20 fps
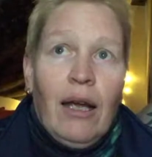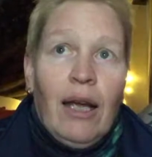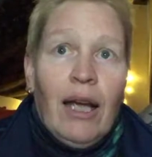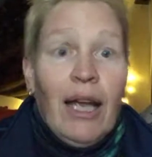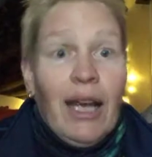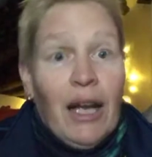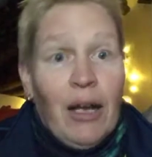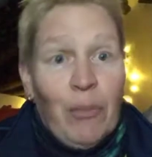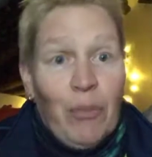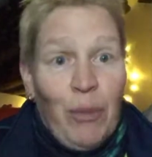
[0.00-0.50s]

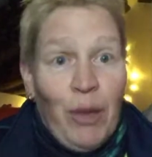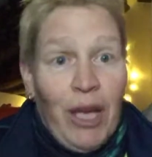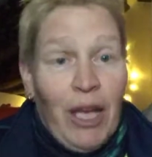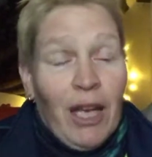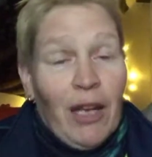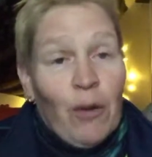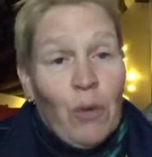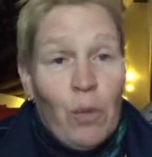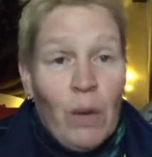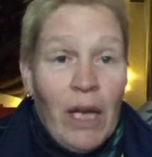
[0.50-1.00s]
End up
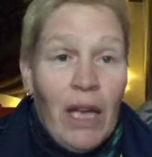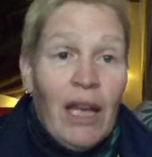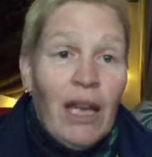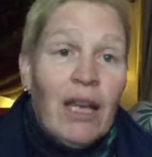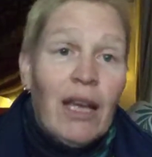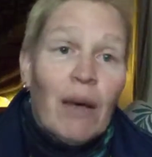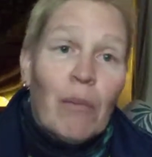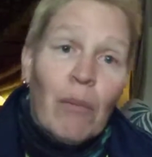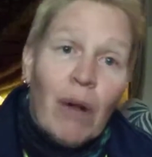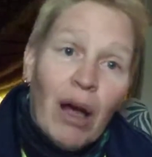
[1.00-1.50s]
being a
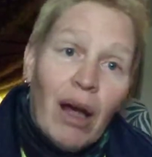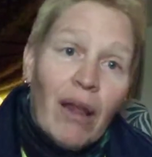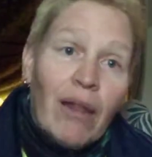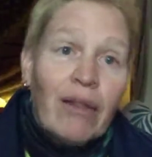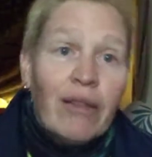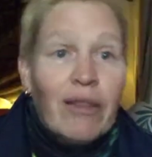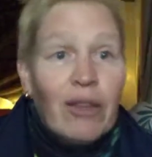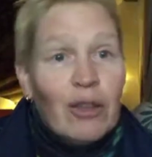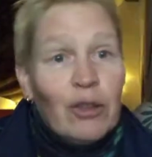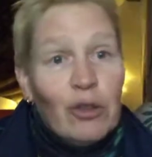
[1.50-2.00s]
week, a
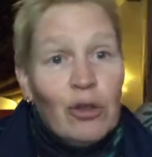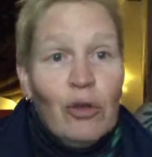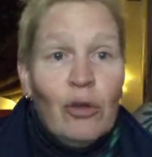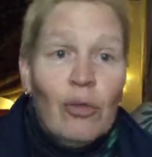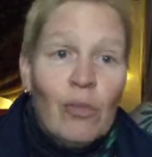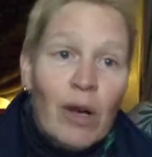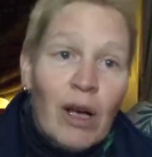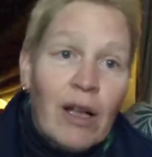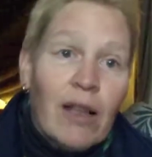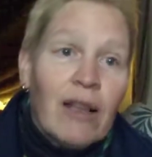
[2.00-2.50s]
month, or
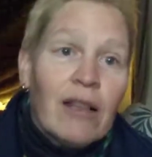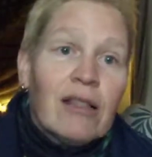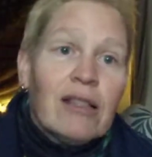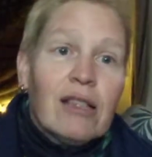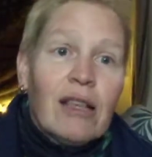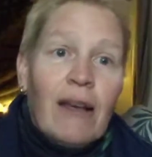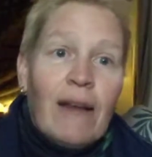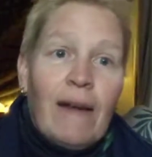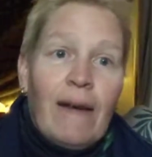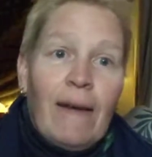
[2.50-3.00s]
2
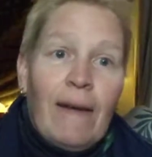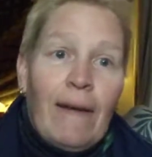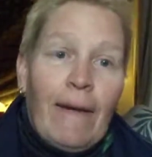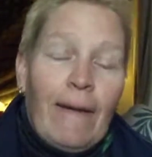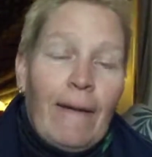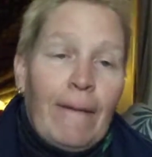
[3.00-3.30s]
months, and